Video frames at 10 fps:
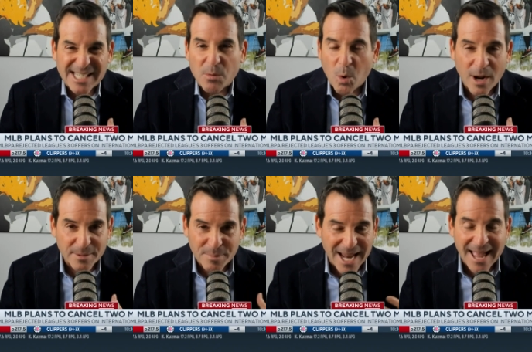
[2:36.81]
I want to
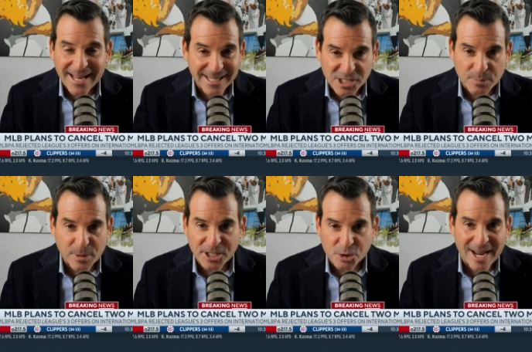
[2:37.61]
be in
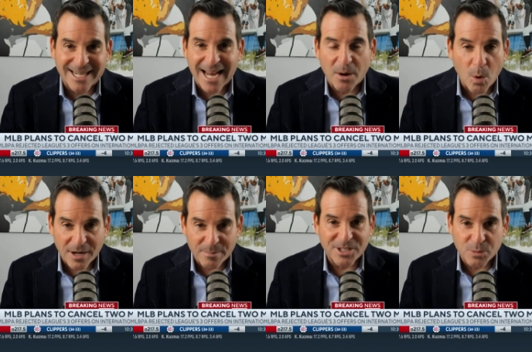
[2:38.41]
spring training. I
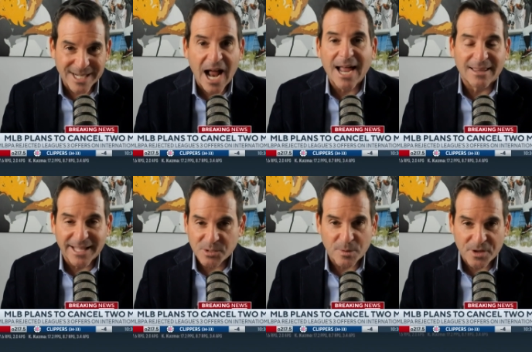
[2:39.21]
want to be doing
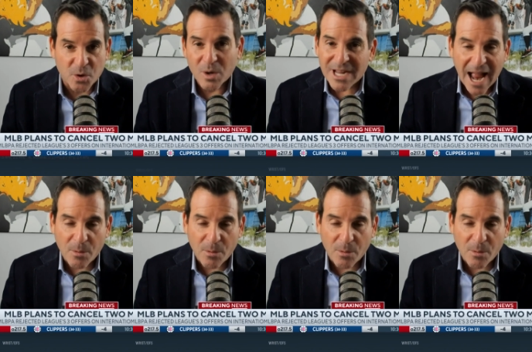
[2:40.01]
highlights with you.